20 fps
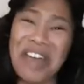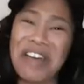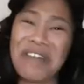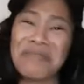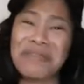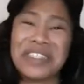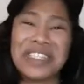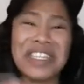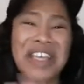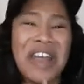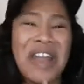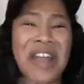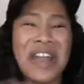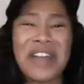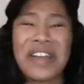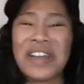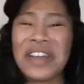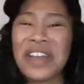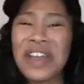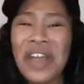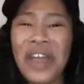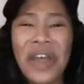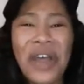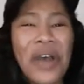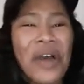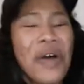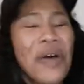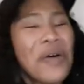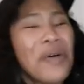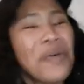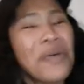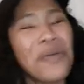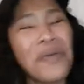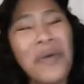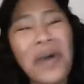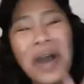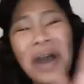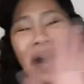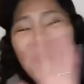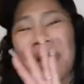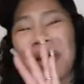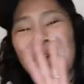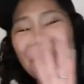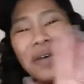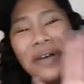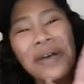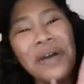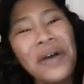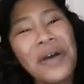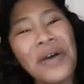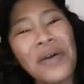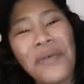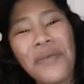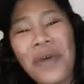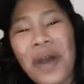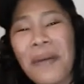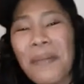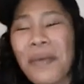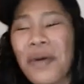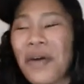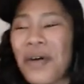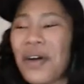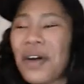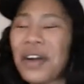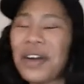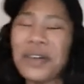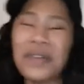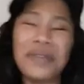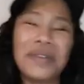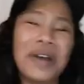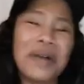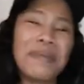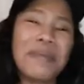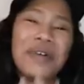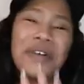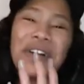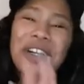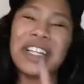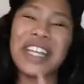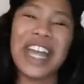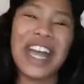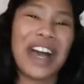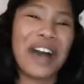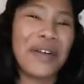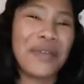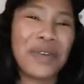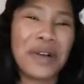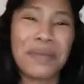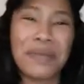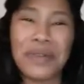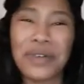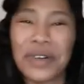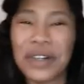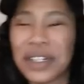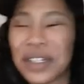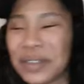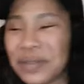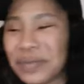I'm sorry. What? One more. One more, y'all. One more.